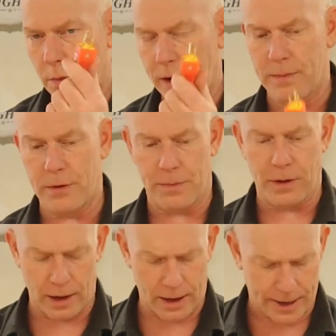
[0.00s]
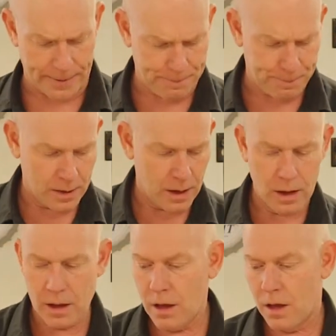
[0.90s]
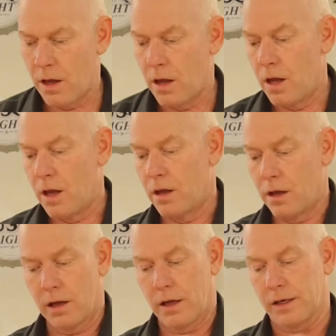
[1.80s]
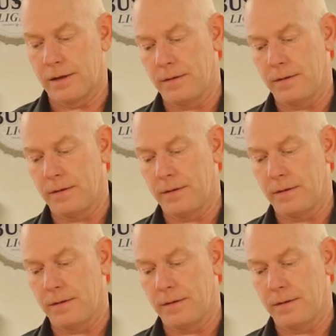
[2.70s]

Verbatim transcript: we got to put a plug on it because